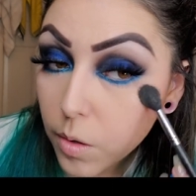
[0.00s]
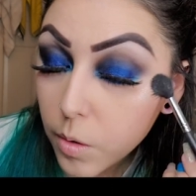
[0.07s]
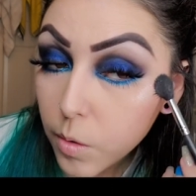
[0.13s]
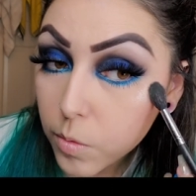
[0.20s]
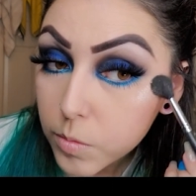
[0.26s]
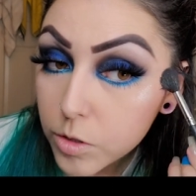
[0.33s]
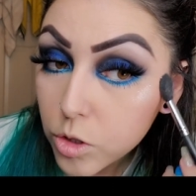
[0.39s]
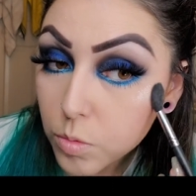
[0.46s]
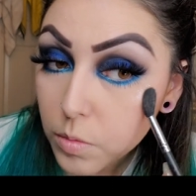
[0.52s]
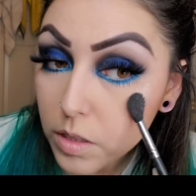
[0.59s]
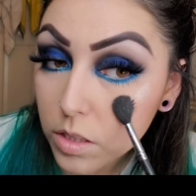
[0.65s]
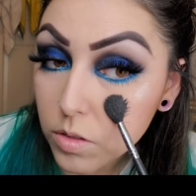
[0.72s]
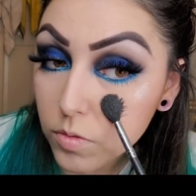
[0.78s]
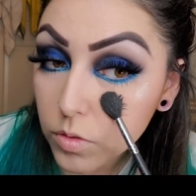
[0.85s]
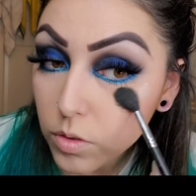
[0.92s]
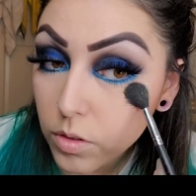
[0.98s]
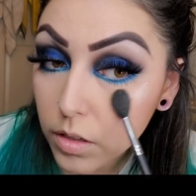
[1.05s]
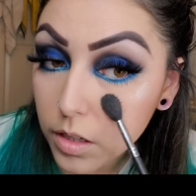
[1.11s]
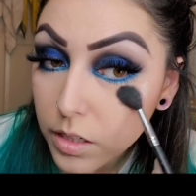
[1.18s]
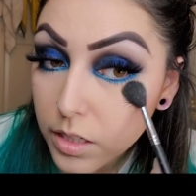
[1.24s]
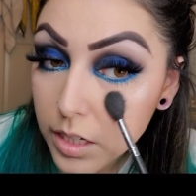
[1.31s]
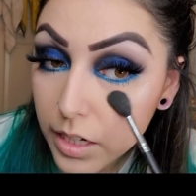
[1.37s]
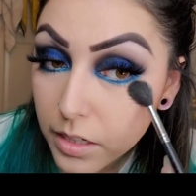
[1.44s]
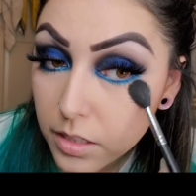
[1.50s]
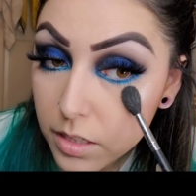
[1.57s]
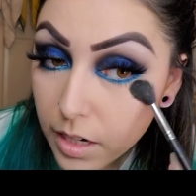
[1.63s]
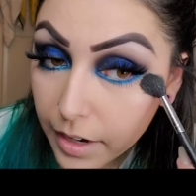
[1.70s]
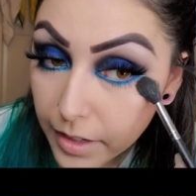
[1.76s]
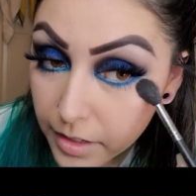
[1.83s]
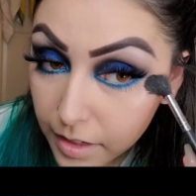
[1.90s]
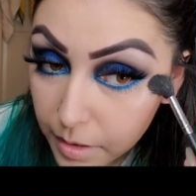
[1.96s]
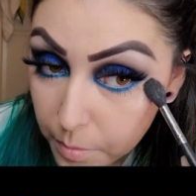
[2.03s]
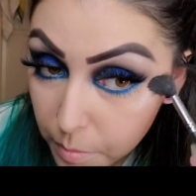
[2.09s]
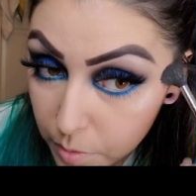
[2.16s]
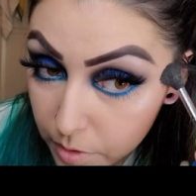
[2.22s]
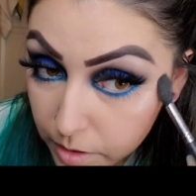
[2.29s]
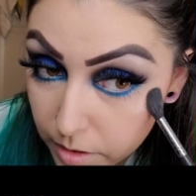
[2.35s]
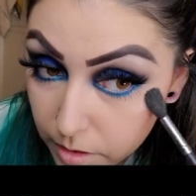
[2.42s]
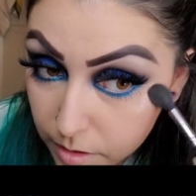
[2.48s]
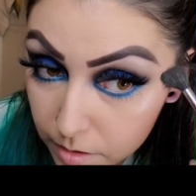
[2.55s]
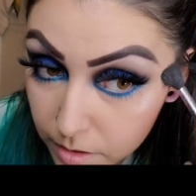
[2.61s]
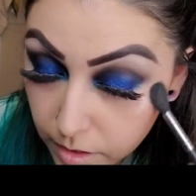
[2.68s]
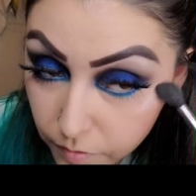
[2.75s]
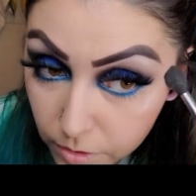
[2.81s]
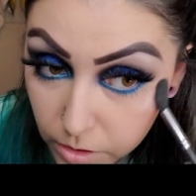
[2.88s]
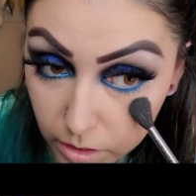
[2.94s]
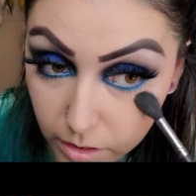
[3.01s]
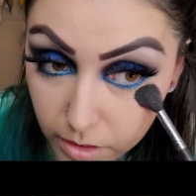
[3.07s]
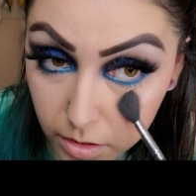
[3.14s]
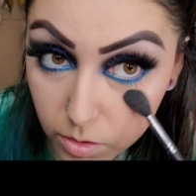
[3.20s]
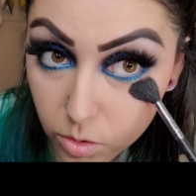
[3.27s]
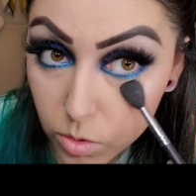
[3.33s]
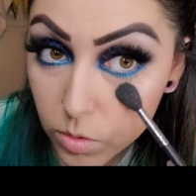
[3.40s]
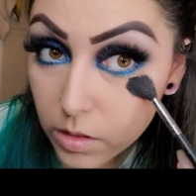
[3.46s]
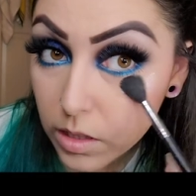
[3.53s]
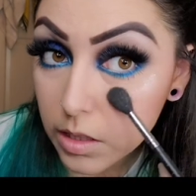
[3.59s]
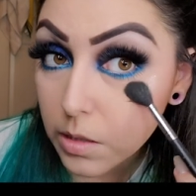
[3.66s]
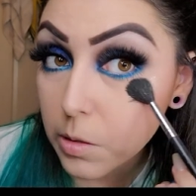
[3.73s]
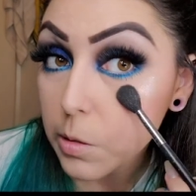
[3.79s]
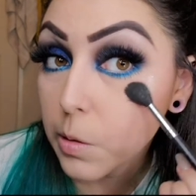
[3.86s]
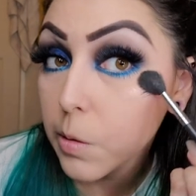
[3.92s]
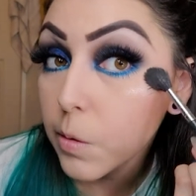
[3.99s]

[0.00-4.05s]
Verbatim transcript: Which makes for an intense highlight, but I feel like it goes with this.